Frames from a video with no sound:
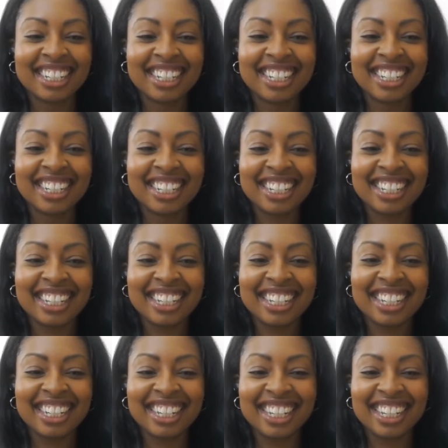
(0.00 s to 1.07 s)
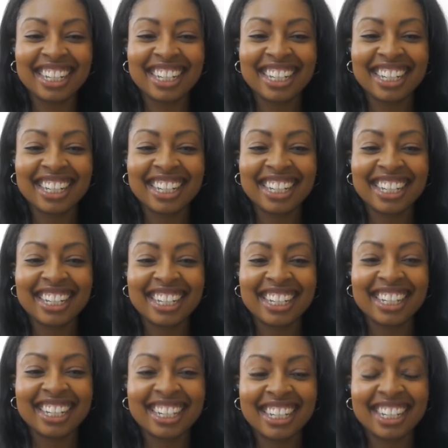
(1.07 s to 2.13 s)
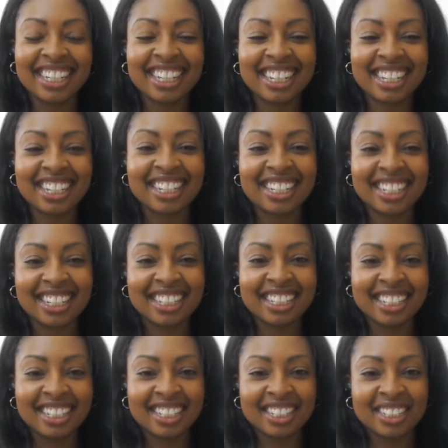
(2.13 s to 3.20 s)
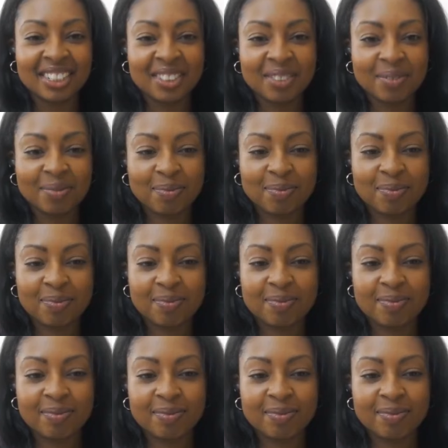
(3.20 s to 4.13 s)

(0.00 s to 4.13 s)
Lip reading: (silent)